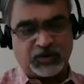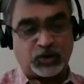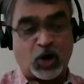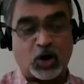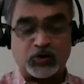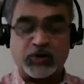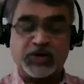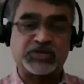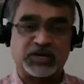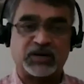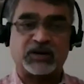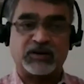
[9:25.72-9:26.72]
talk to each
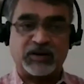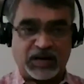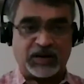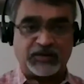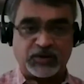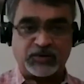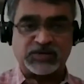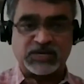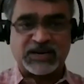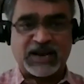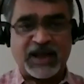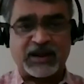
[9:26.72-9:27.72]
other using
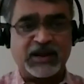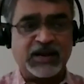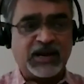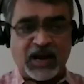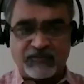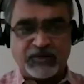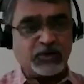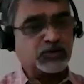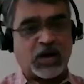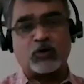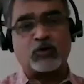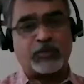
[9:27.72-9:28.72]
Slack, and we use
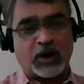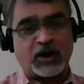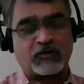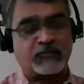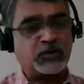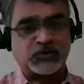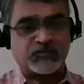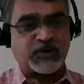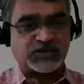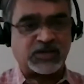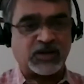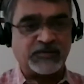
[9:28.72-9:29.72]
our own product. We use
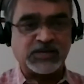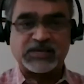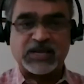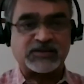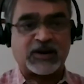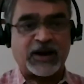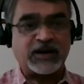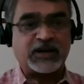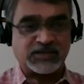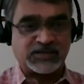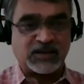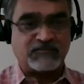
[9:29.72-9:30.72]
Freshservice as our
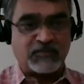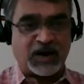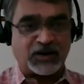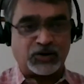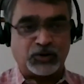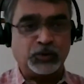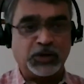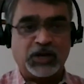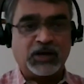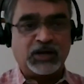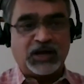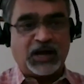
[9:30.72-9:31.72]
ITSM tool,
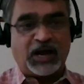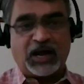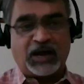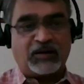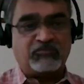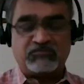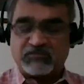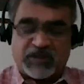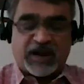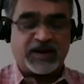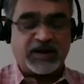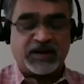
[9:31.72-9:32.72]

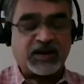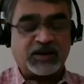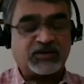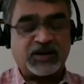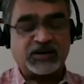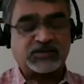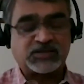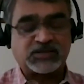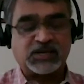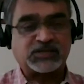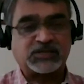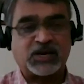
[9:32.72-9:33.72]
and
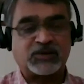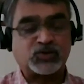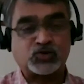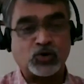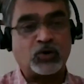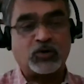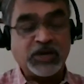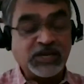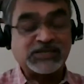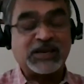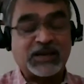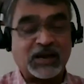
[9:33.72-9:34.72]
it was so
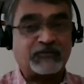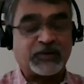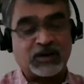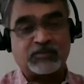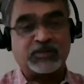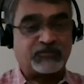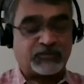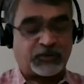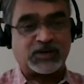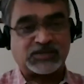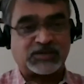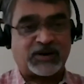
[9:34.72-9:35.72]
easily configurable for
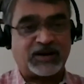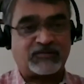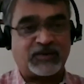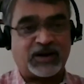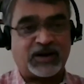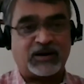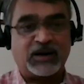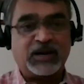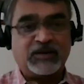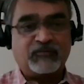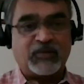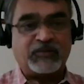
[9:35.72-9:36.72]
us, right? Where
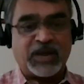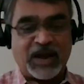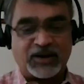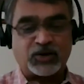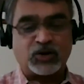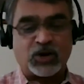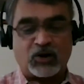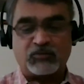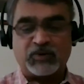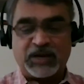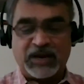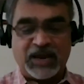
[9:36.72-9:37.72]
when we had to
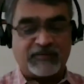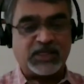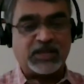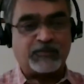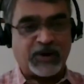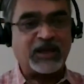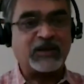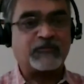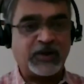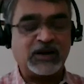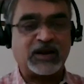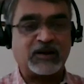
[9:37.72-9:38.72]
now level the playing
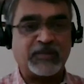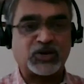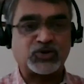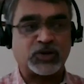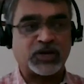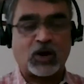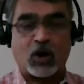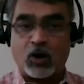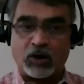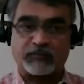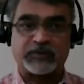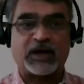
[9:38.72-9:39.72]
field and make sure that
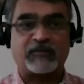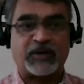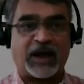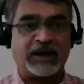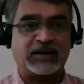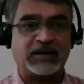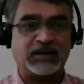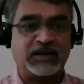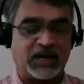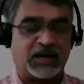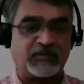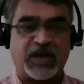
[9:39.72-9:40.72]
all of the IT
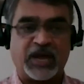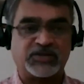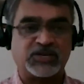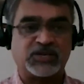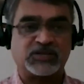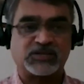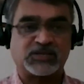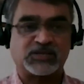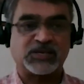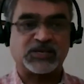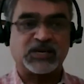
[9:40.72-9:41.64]
agents